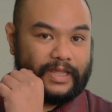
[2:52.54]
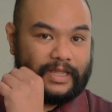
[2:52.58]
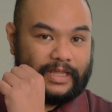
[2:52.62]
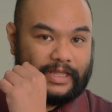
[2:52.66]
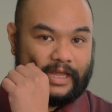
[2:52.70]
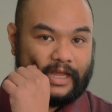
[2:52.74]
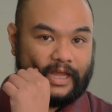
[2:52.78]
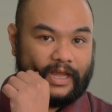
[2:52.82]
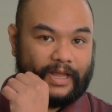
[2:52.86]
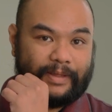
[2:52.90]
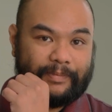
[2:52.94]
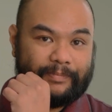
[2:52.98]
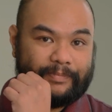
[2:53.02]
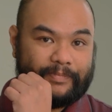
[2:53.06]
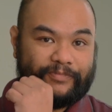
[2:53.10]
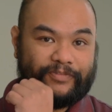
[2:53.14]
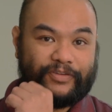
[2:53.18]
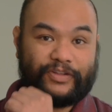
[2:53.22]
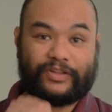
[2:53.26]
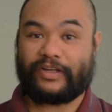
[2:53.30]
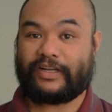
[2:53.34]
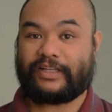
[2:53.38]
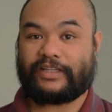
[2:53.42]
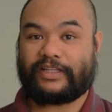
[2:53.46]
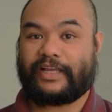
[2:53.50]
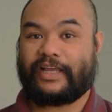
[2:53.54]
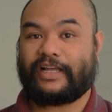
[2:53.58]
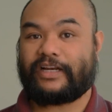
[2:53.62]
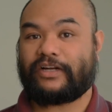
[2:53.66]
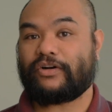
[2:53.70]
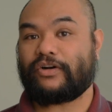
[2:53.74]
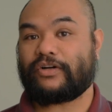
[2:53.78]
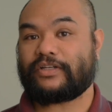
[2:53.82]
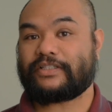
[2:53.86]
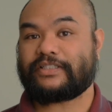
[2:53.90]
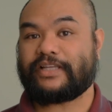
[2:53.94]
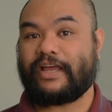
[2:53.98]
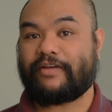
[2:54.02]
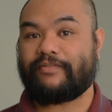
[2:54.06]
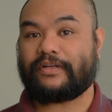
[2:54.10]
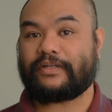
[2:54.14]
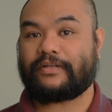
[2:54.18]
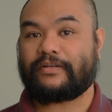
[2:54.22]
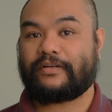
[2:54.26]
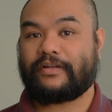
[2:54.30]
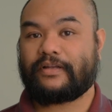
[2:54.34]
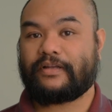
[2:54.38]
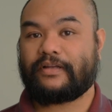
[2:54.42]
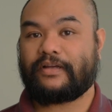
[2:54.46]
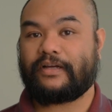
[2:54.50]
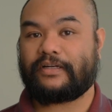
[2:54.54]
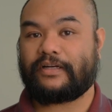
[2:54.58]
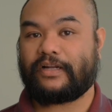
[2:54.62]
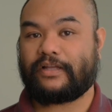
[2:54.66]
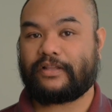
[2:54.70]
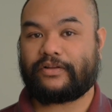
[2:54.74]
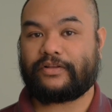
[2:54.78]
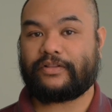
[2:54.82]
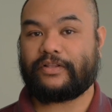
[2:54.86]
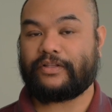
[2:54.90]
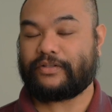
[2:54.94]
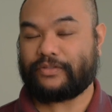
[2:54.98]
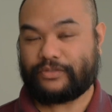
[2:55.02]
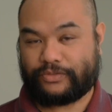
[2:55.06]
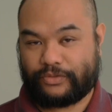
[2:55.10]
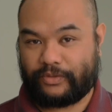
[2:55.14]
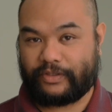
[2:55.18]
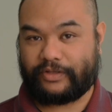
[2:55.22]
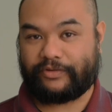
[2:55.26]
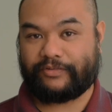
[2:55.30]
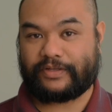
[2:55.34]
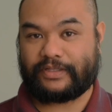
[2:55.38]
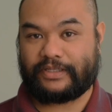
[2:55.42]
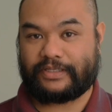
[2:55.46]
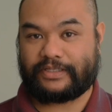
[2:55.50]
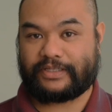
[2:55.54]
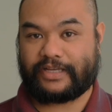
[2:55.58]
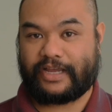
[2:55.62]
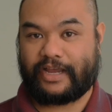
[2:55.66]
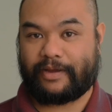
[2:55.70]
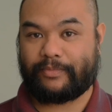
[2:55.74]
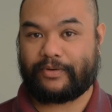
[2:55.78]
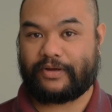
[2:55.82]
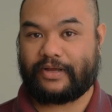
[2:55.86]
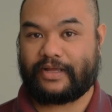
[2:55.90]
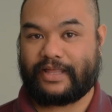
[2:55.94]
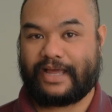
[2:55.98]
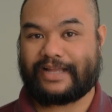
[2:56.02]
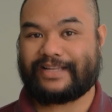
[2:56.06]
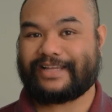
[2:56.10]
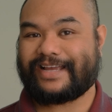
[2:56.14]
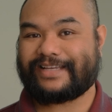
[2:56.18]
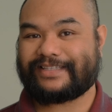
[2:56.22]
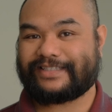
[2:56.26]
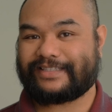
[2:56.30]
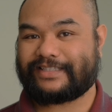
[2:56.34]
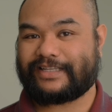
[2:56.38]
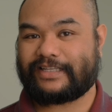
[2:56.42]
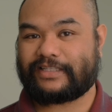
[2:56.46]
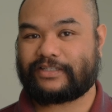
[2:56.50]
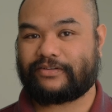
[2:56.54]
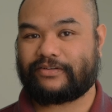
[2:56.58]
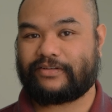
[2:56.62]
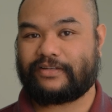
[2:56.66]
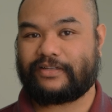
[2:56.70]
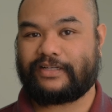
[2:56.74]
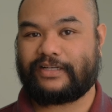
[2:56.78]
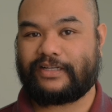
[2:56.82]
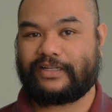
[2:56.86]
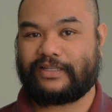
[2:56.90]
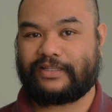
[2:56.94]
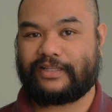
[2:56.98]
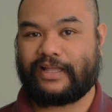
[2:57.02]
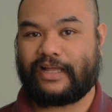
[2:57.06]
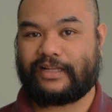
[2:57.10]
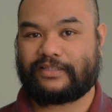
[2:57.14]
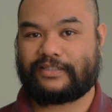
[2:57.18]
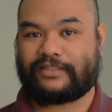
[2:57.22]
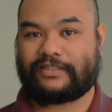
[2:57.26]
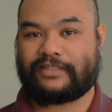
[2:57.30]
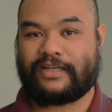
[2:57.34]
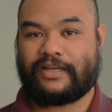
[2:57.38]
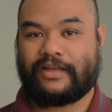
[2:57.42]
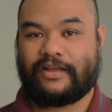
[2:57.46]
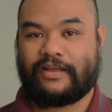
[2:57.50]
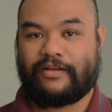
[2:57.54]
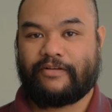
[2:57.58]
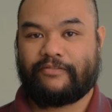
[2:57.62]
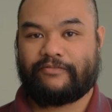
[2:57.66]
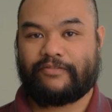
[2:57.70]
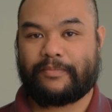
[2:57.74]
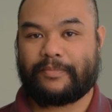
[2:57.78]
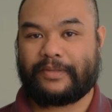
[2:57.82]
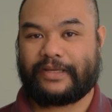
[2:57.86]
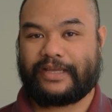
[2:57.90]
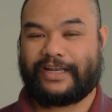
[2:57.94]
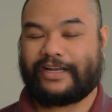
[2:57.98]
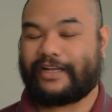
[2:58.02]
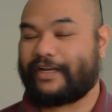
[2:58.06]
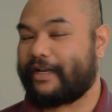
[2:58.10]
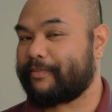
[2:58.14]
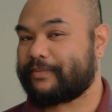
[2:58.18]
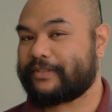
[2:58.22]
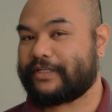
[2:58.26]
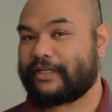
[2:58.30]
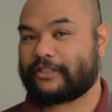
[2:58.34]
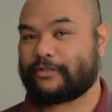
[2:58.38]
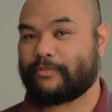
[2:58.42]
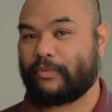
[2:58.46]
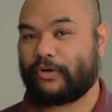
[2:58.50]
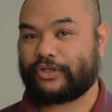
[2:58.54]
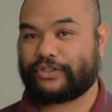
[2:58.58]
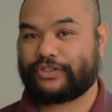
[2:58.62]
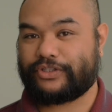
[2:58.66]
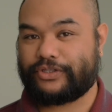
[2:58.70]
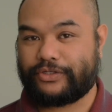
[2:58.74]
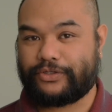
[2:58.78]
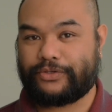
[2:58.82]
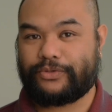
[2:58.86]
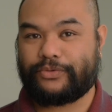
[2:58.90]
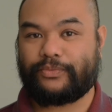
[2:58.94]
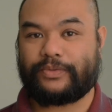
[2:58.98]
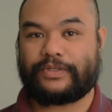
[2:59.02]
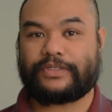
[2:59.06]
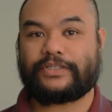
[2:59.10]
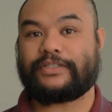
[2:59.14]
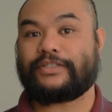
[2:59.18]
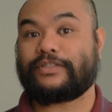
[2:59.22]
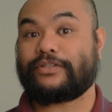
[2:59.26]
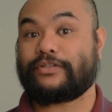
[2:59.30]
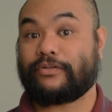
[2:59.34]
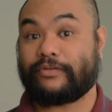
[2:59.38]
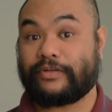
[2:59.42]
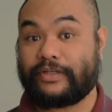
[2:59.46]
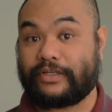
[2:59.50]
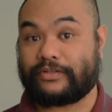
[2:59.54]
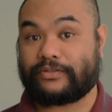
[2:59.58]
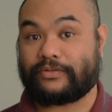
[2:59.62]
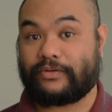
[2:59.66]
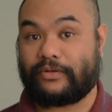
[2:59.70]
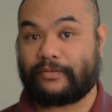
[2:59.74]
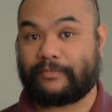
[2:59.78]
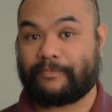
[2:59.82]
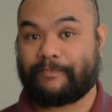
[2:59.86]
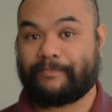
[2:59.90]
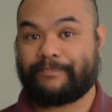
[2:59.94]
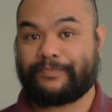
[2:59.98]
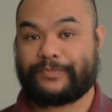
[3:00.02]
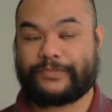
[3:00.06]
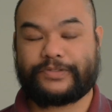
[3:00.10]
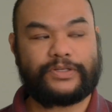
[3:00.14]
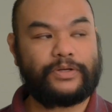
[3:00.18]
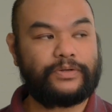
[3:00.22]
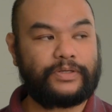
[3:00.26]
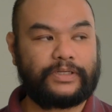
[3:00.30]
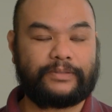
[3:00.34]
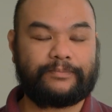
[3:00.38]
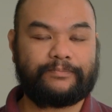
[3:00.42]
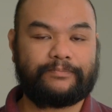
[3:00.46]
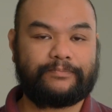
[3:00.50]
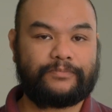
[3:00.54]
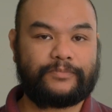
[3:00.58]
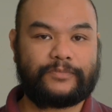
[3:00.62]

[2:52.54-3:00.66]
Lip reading: If you look at the Canon R7, another newly released camera, that has a sensor in it that's from the Canon M6 Mark II, which is 3 years old. Sony's